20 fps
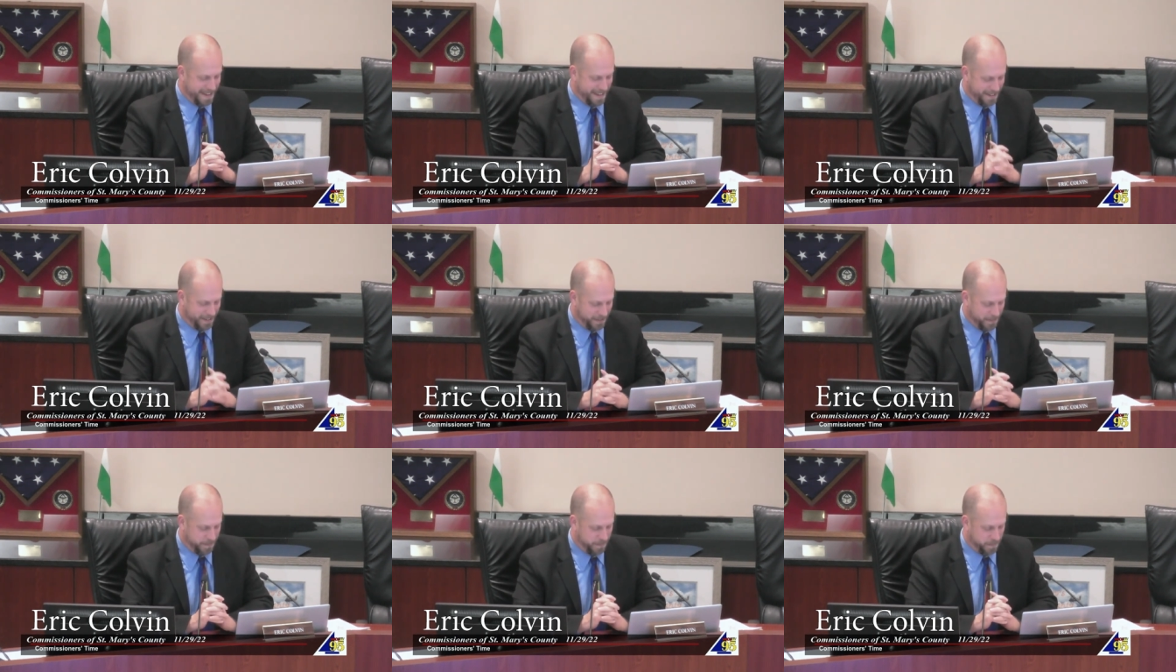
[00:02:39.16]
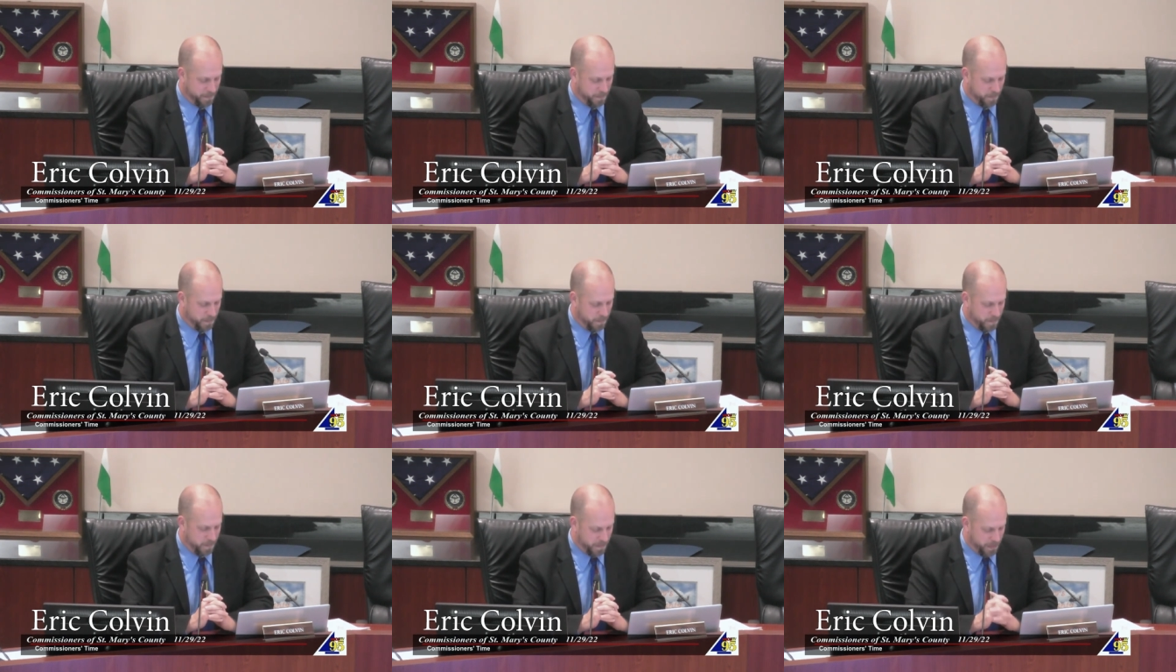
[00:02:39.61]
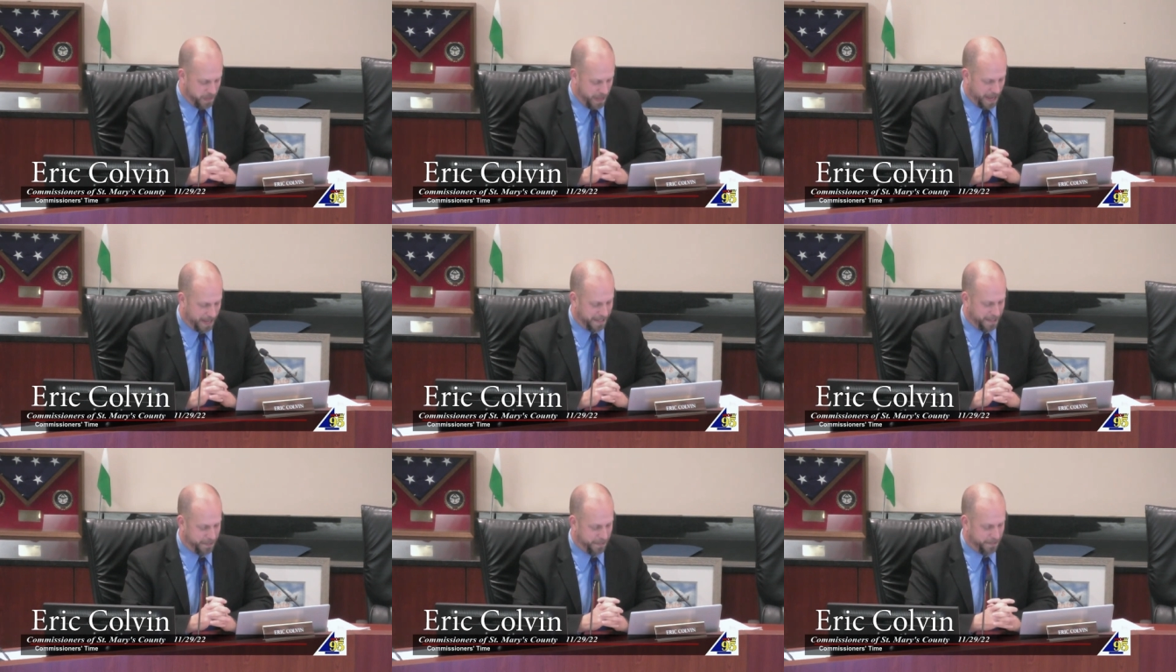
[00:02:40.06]
Um,
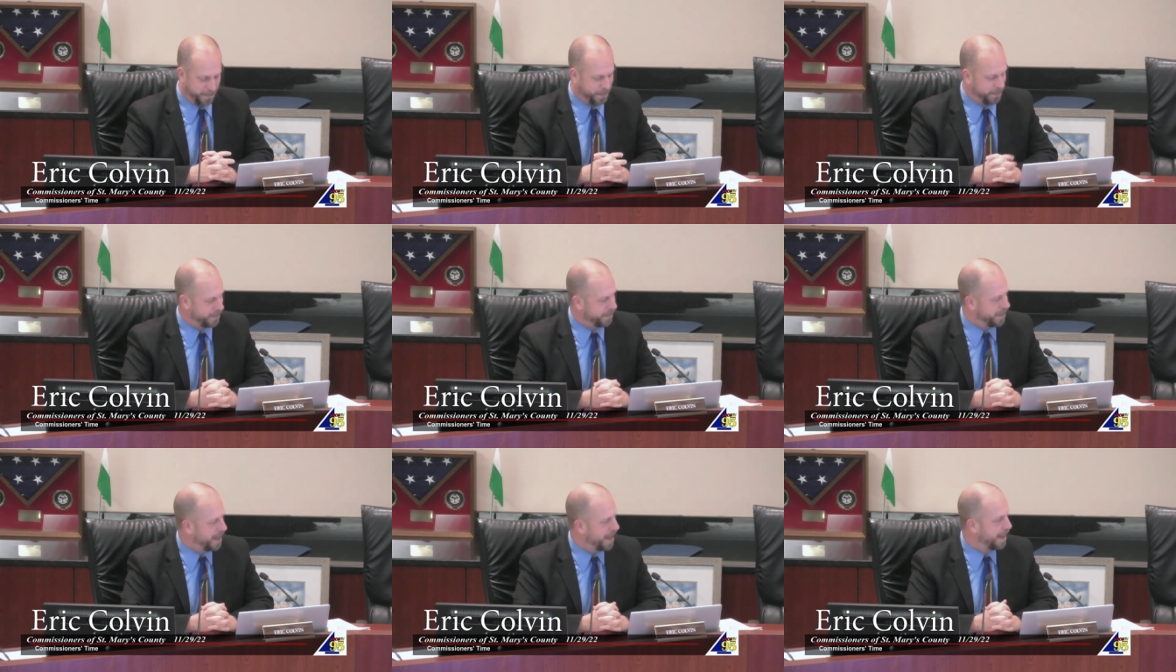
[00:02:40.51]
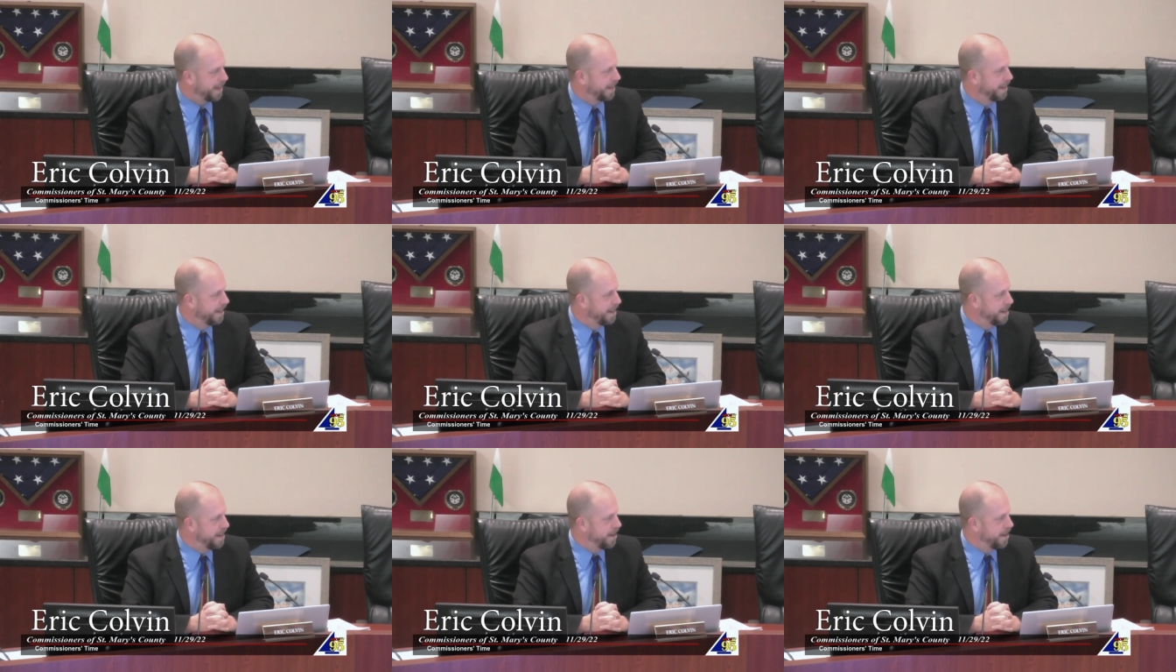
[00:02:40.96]
thank you for that.